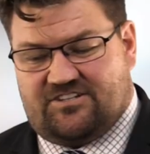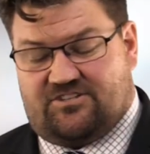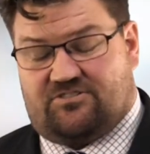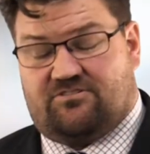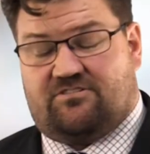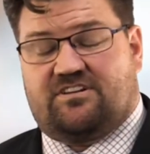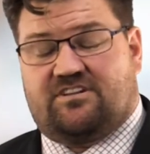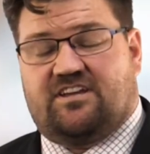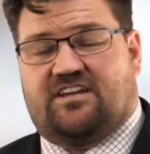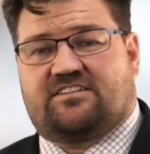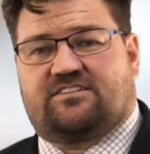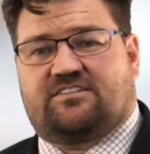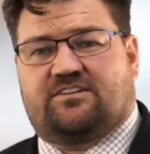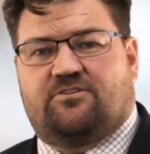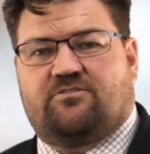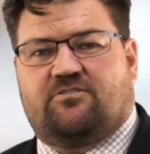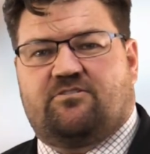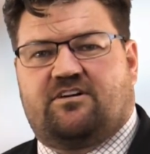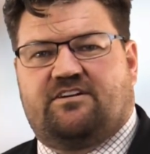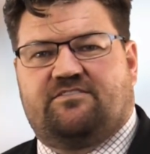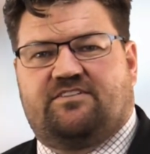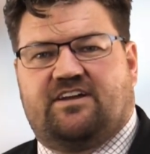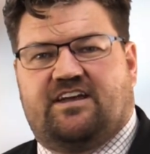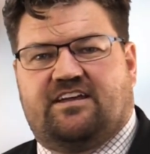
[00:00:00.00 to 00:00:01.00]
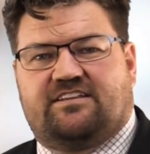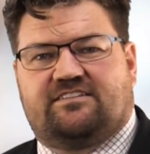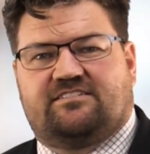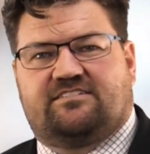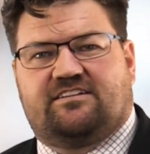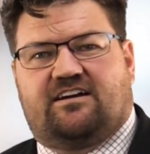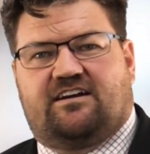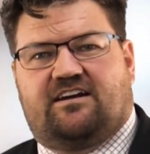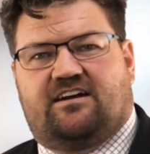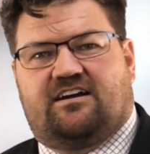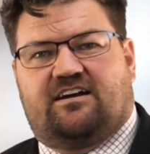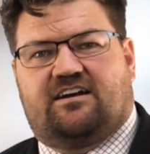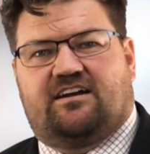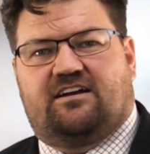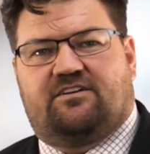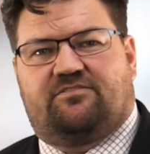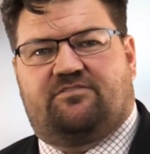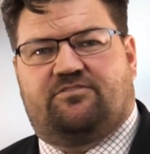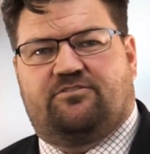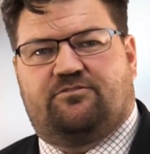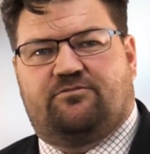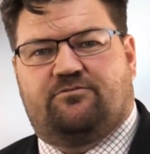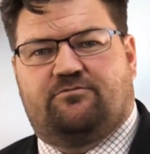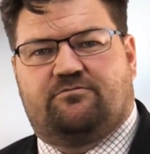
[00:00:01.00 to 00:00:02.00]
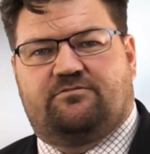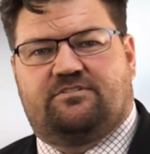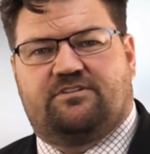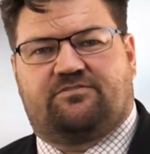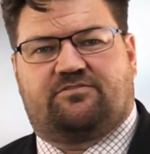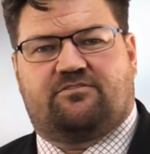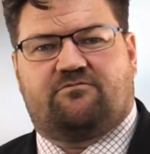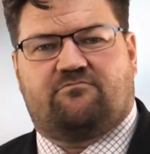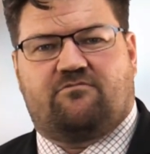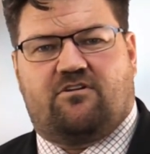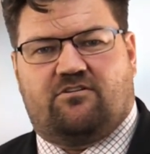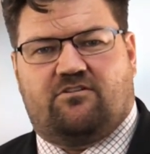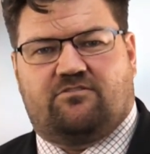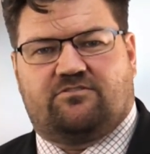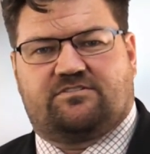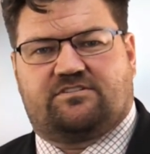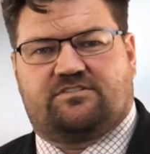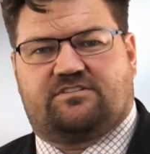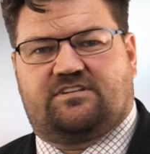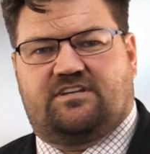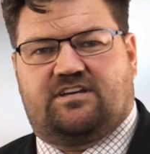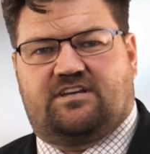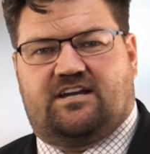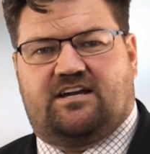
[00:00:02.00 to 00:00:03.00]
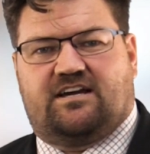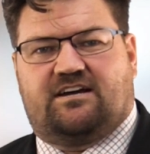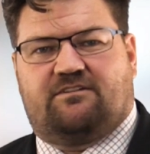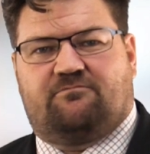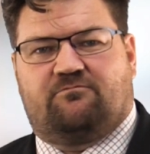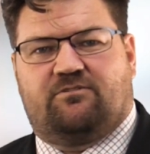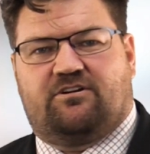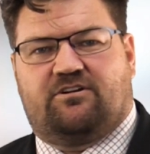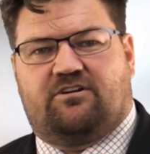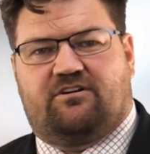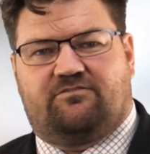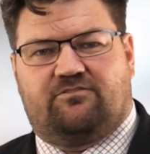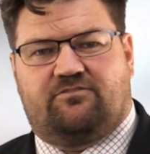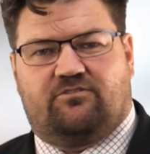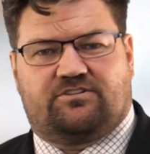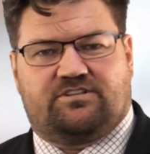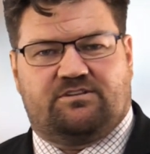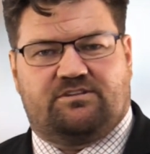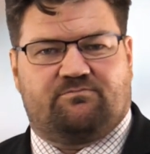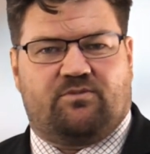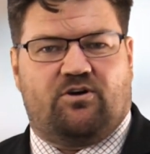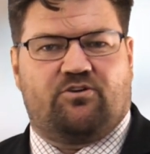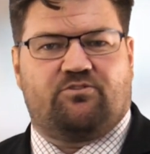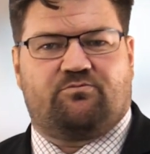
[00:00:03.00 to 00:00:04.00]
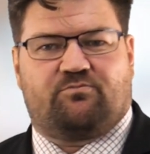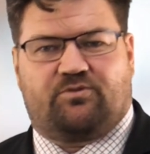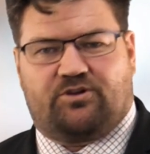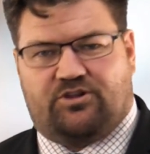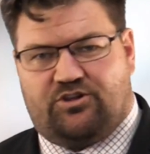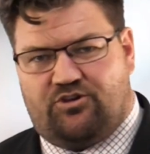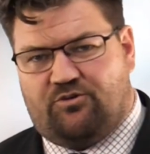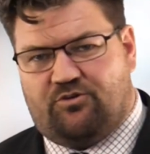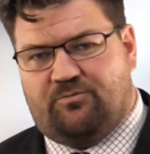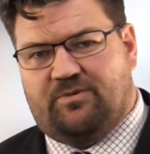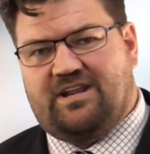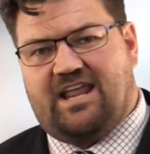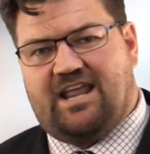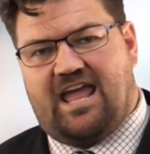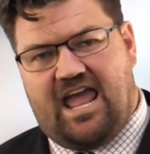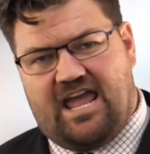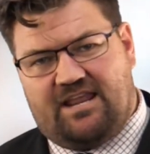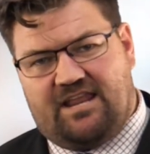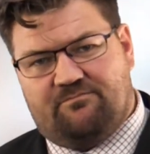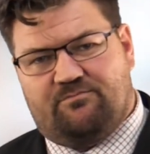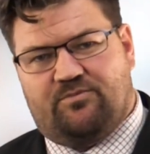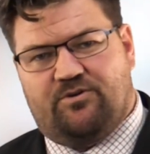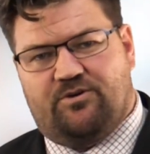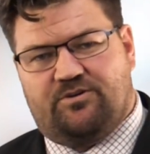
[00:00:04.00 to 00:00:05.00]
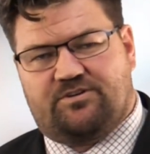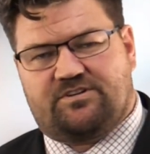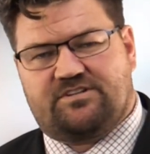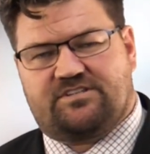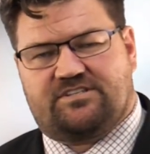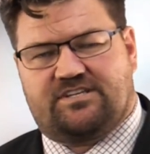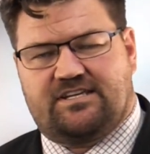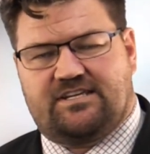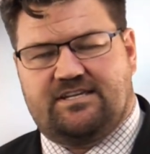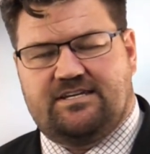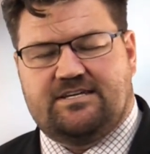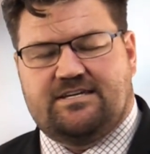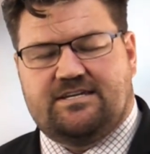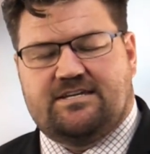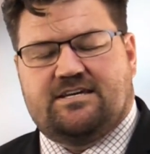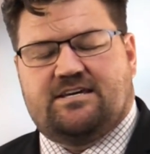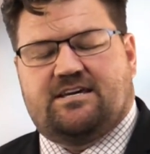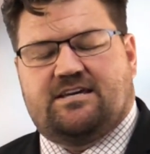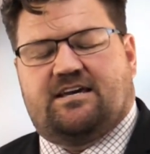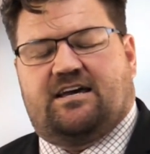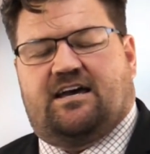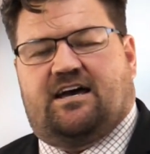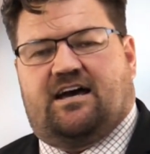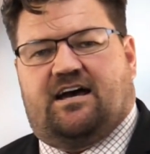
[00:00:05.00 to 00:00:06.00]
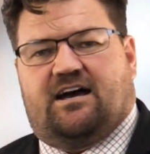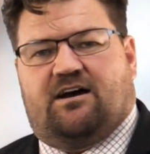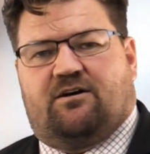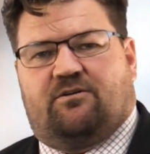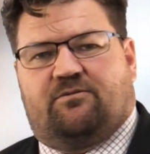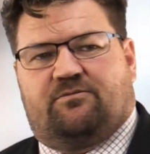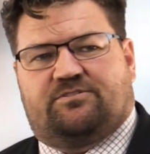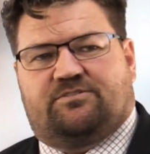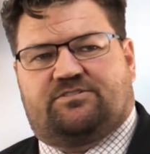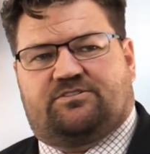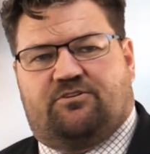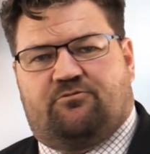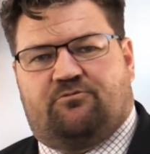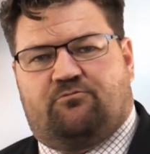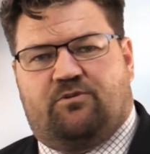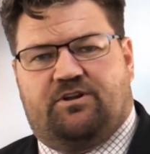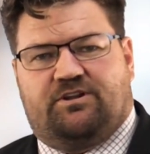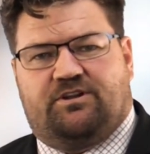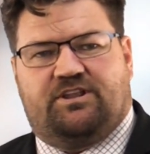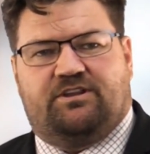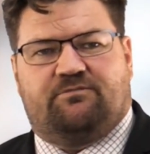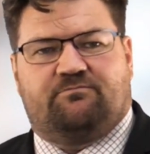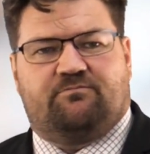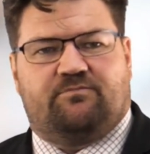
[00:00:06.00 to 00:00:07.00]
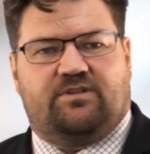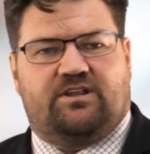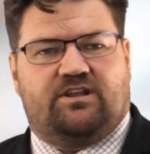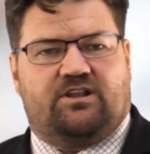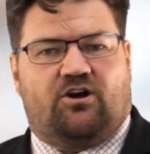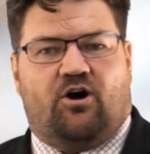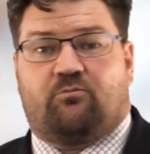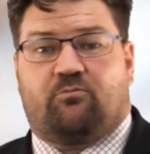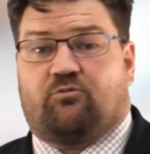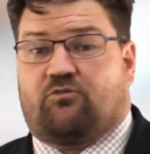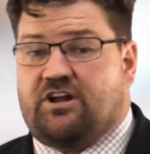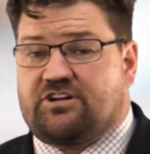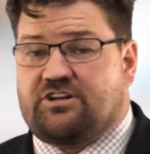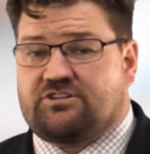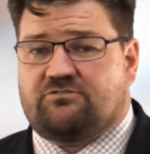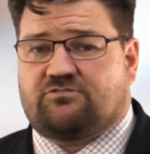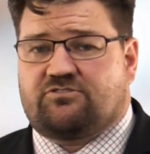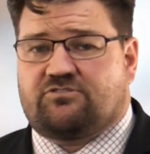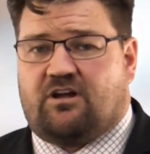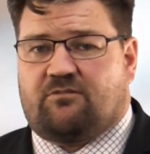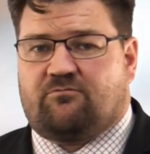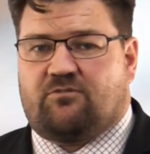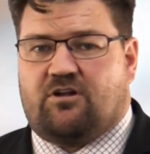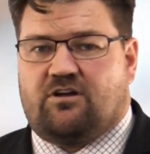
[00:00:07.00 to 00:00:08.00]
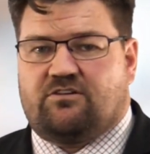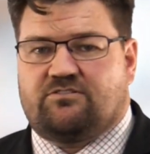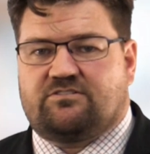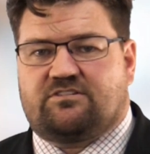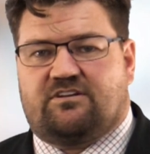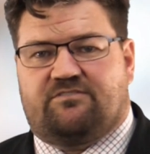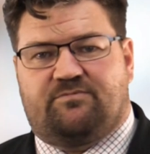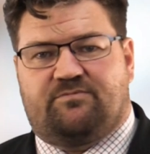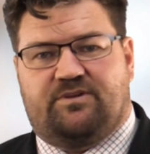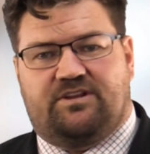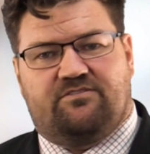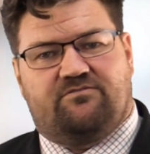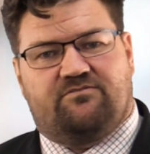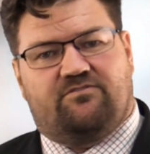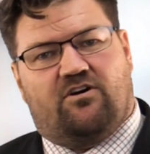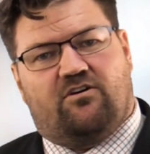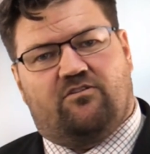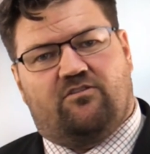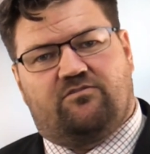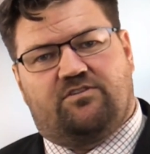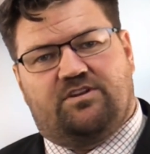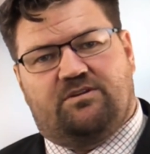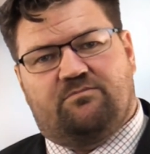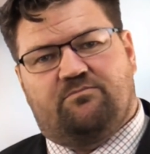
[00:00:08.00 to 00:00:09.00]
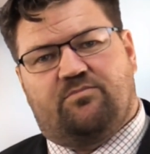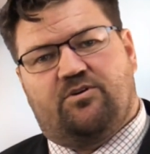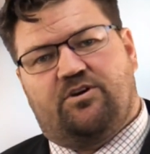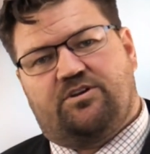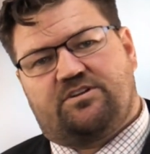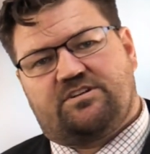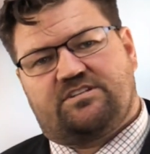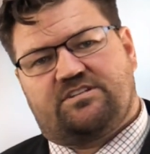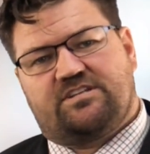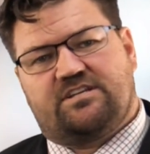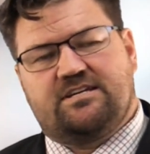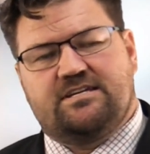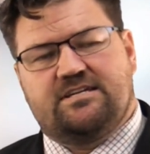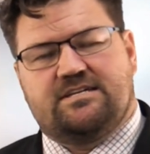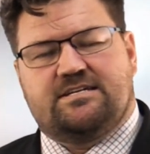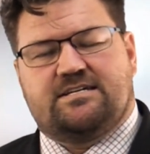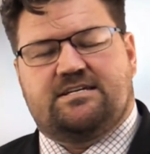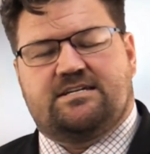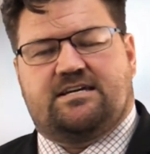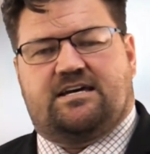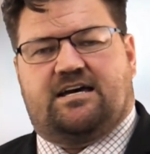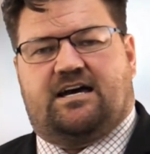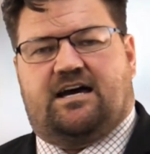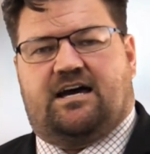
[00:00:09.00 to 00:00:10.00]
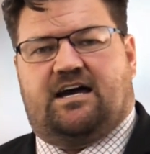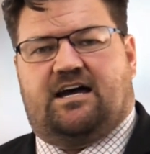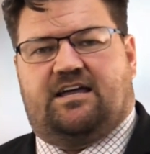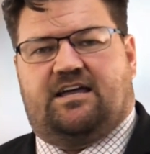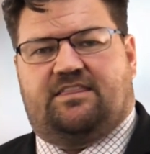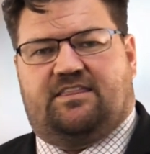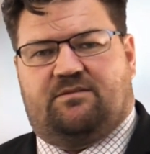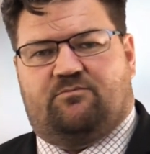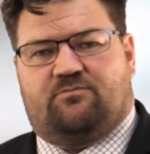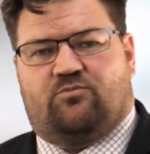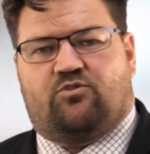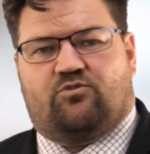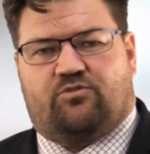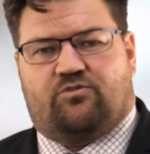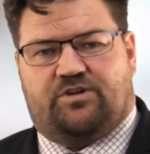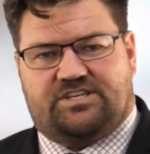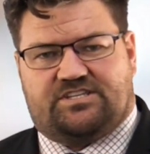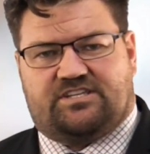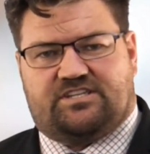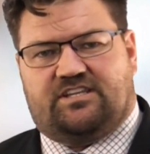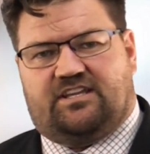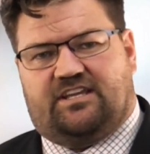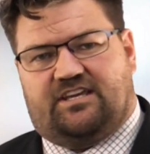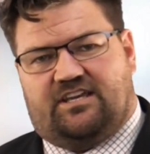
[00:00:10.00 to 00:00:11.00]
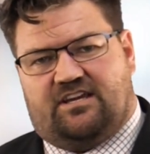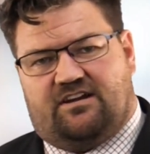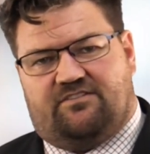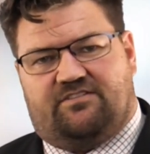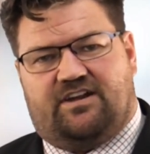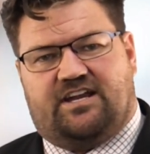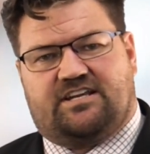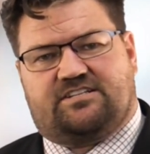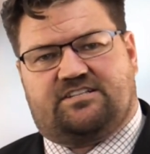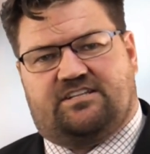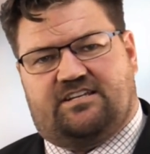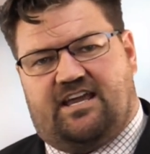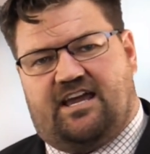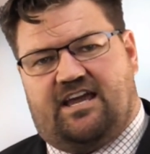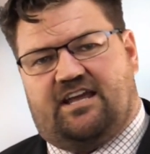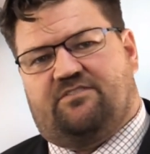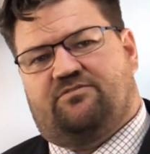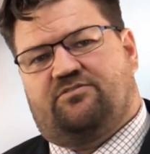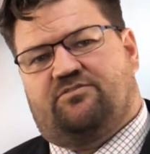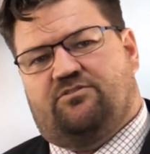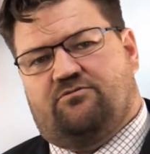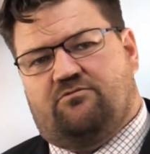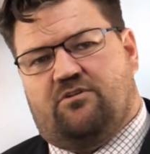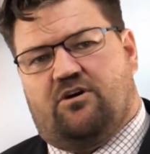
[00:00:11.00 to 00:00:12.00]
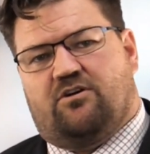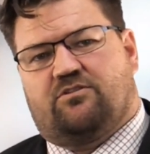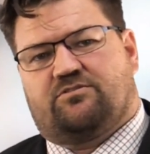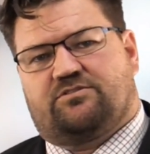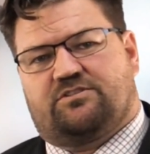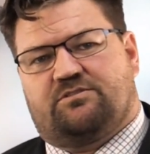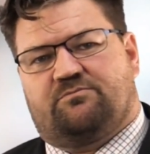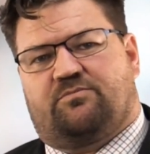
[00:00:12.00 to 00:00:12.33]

Sure, so I've had a few different roles where I've looked at both procurement and purchasing. Mm-hmm. So when in operational type roles, I've been involved in purchasing. And then more recently, I've actually had a few roles